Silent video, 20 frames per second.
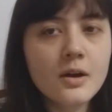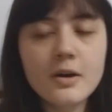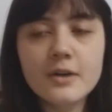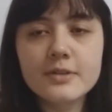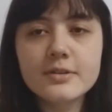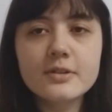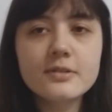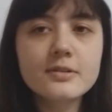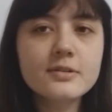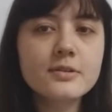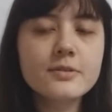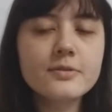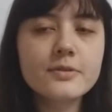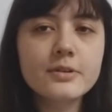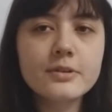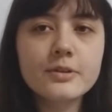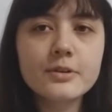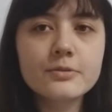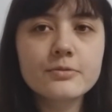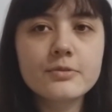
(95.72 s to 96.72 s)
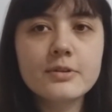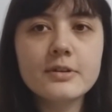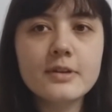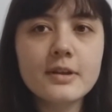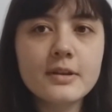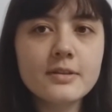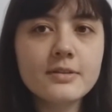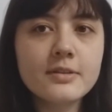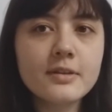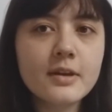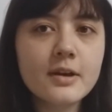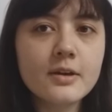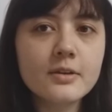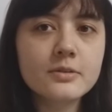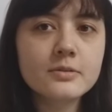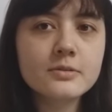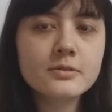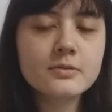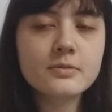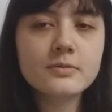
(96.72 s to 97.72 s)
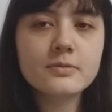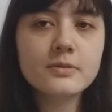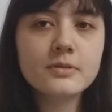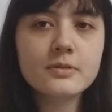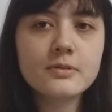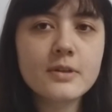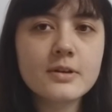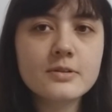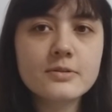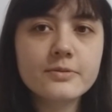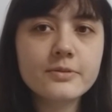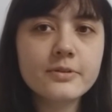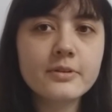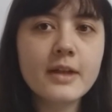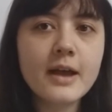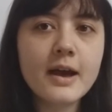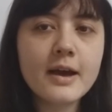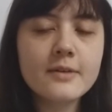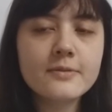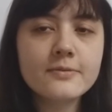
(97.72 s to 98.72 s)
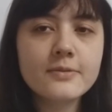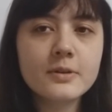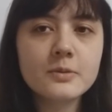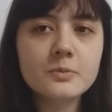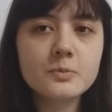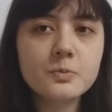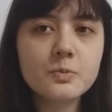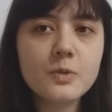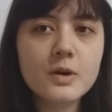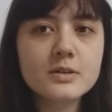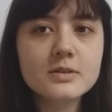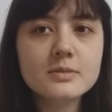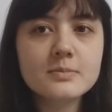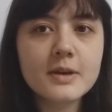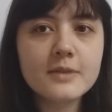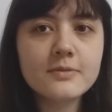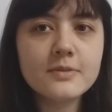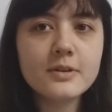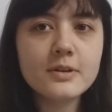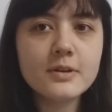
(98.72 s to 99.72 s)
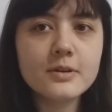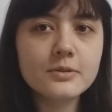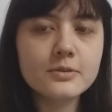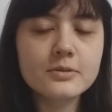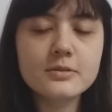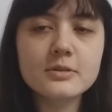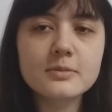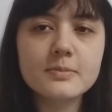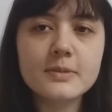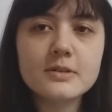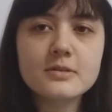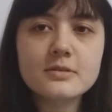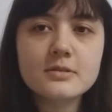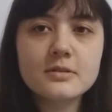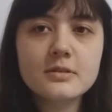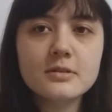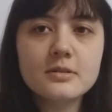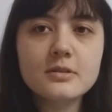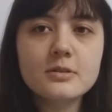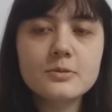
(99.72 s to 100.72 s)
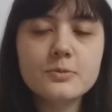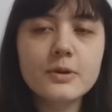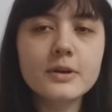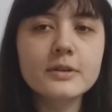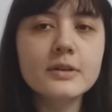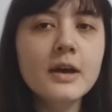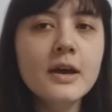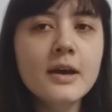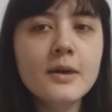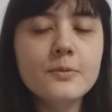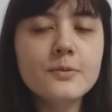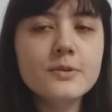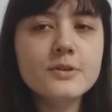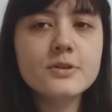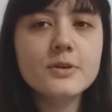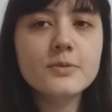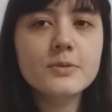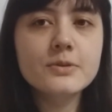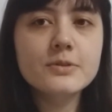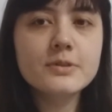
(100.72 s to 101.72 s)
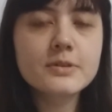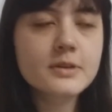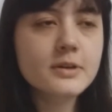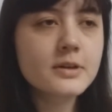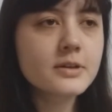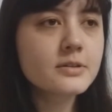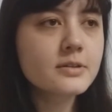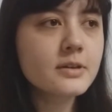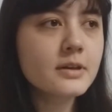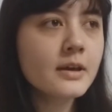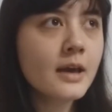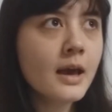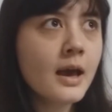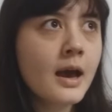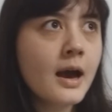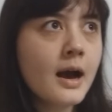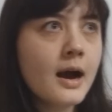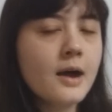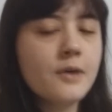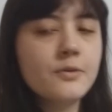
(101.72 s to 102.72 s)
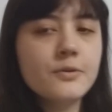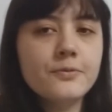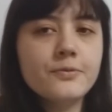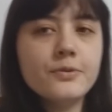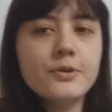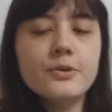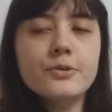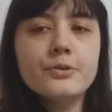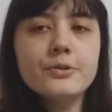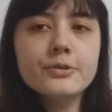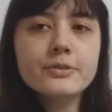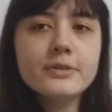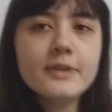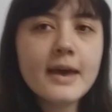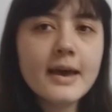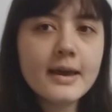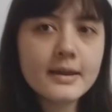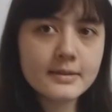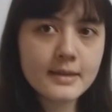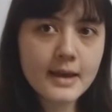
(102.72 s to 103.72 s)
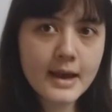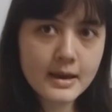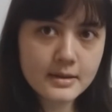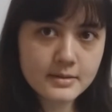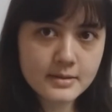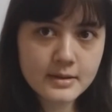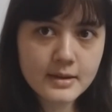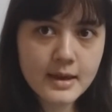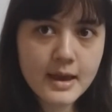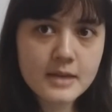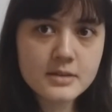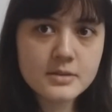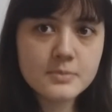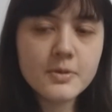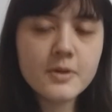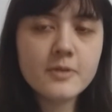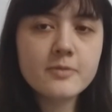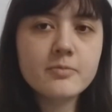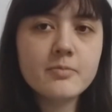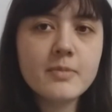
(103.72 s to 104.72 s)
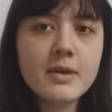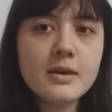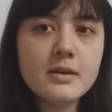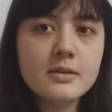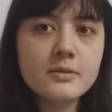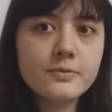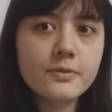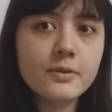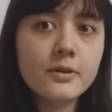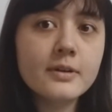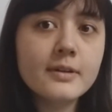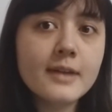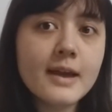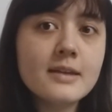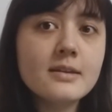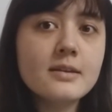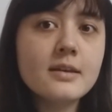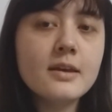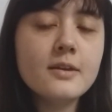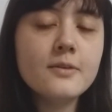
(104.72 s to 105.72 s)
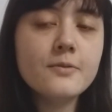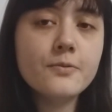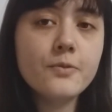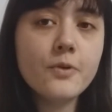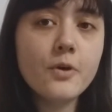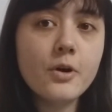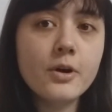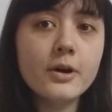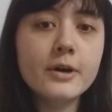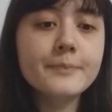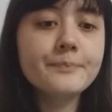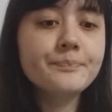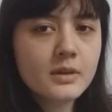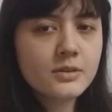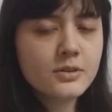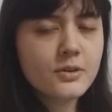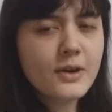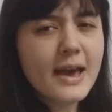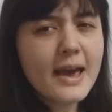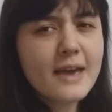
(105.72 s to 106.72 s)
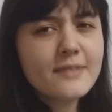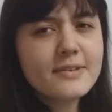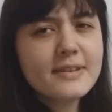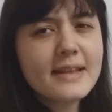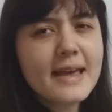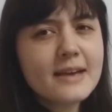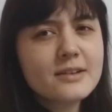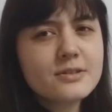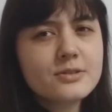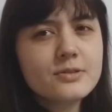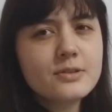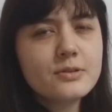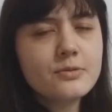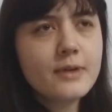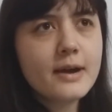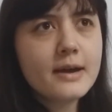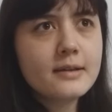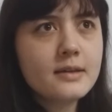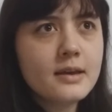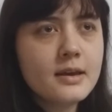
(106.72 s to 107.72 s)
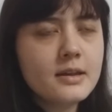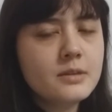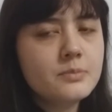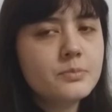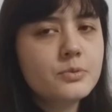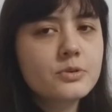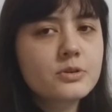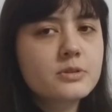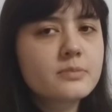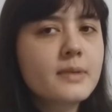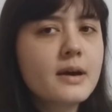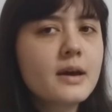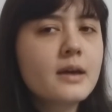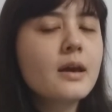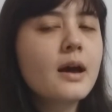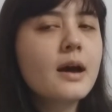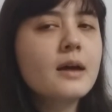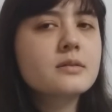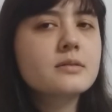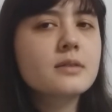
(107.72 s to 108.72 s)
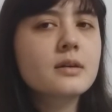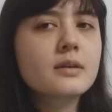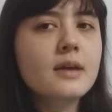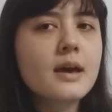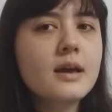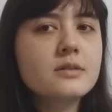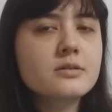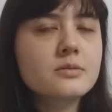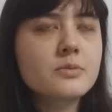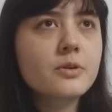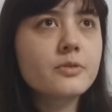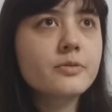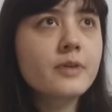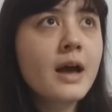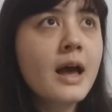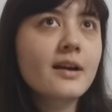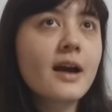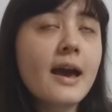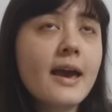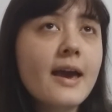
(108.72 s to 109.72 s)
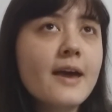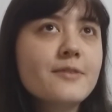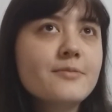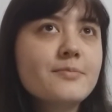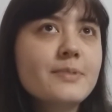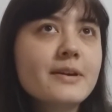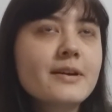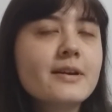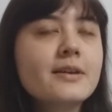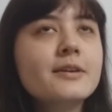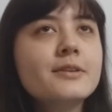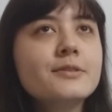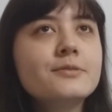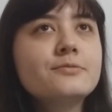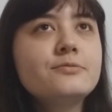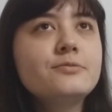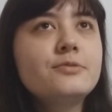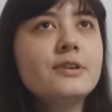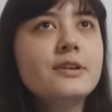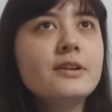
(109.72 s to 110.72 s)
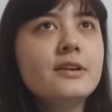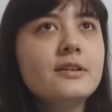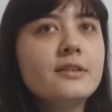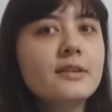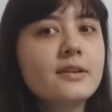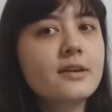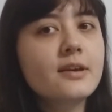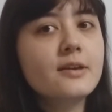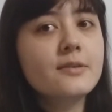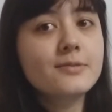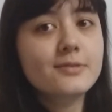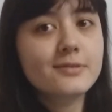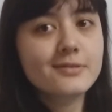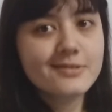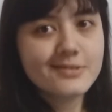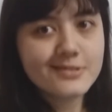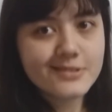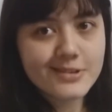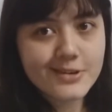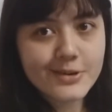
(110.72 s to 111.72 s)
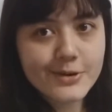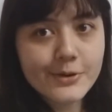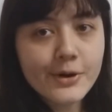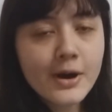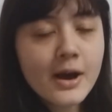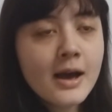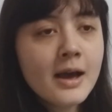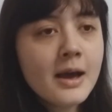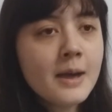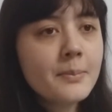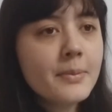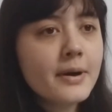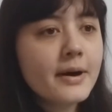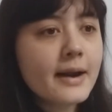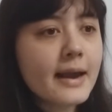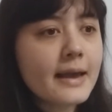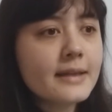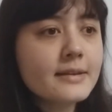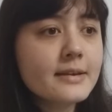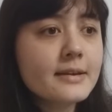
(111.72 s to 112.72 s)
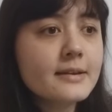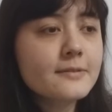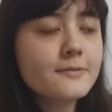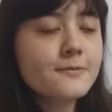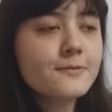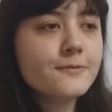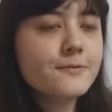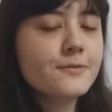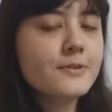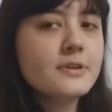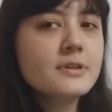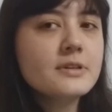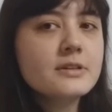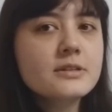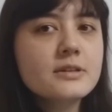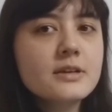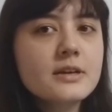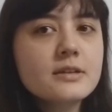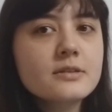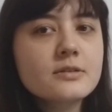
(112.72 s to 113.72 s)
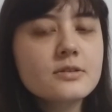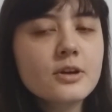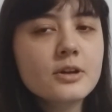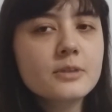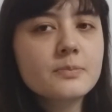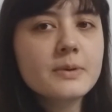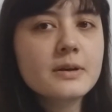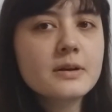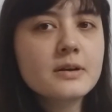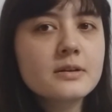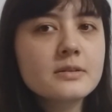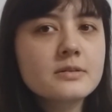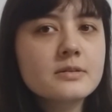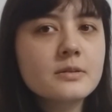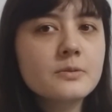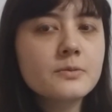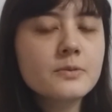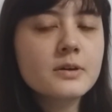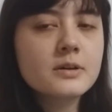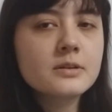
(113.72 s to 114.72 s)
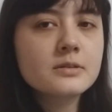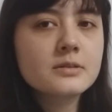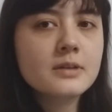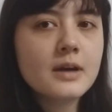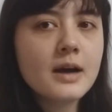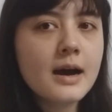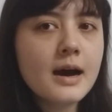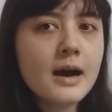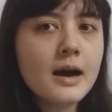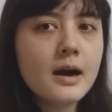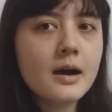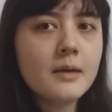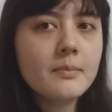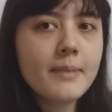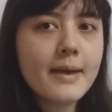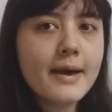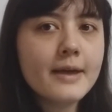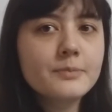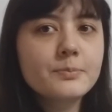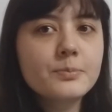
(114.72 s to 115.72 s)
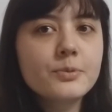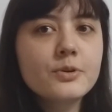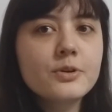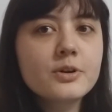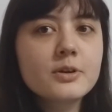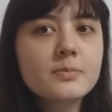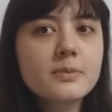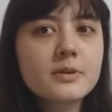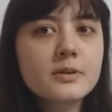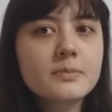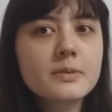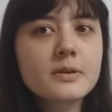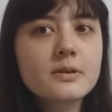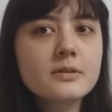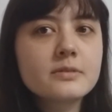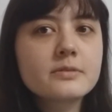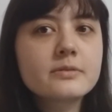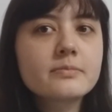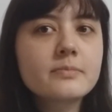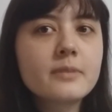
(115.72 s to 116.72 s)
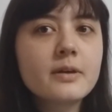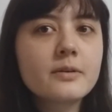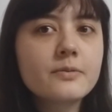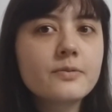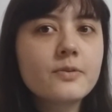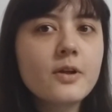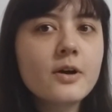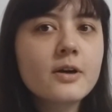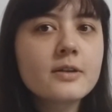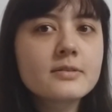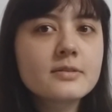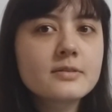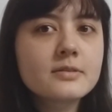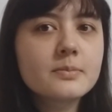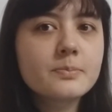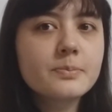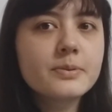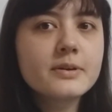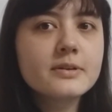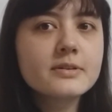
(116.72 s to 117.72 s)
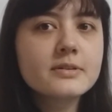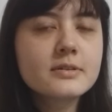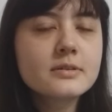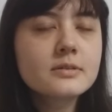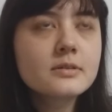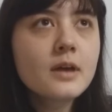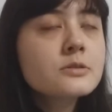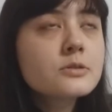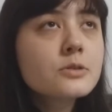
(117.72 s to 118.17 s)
Alternatively, don't read anything else for the rest of your life and watch my videos, especially this one, which I will be discussing a review that Isaac Asimov made for 1984. So I haven't actually read any books by Isaac Asimov. I have begun reading The Caves of Steel, but I didn't finish it, not because it was a bad book, but because of my flaws as a person.